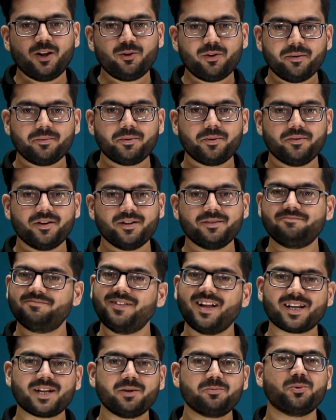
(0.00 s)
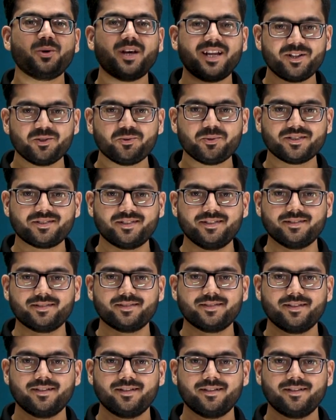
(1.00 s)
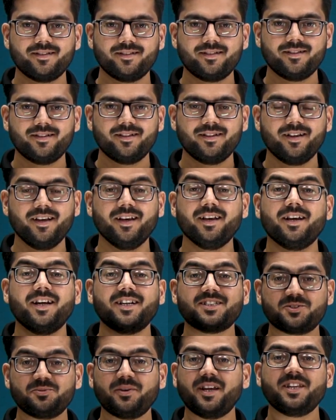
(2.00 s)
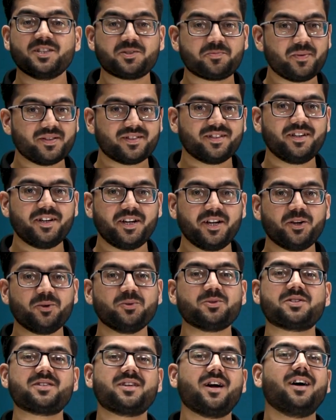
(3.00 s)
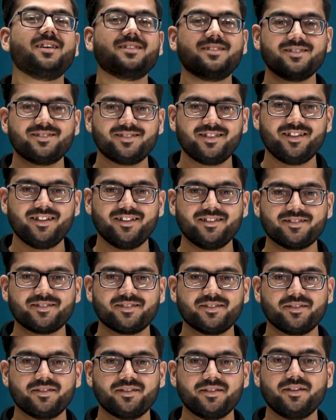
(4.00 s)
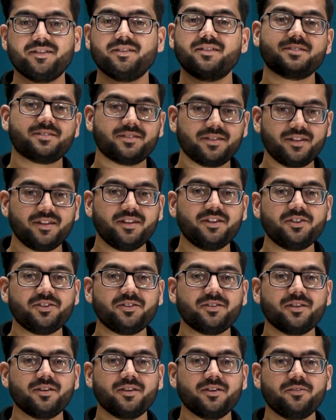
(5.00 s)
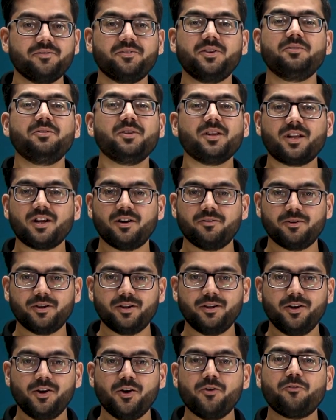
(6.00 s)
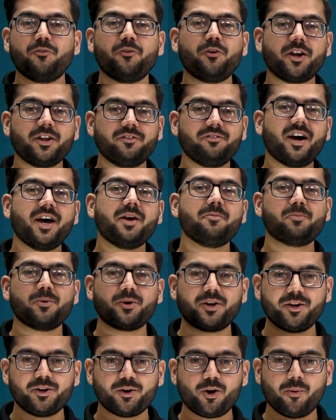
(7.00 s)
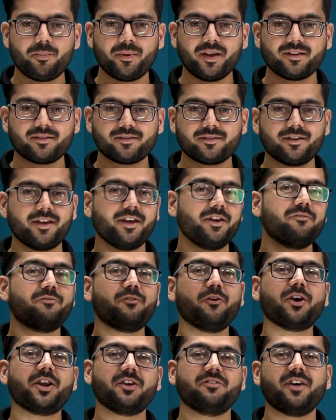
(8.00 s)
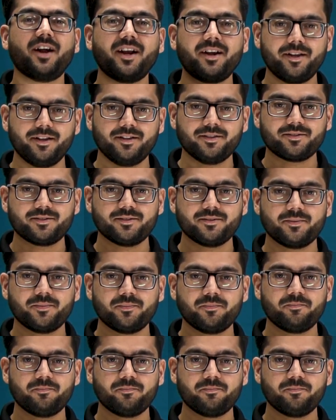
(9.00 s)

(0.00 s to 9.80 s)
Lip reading: Hello everyone, welcome to LN Overseas. It's a very special day to start this series. In this series, we will cover 45 important topics in 45 days.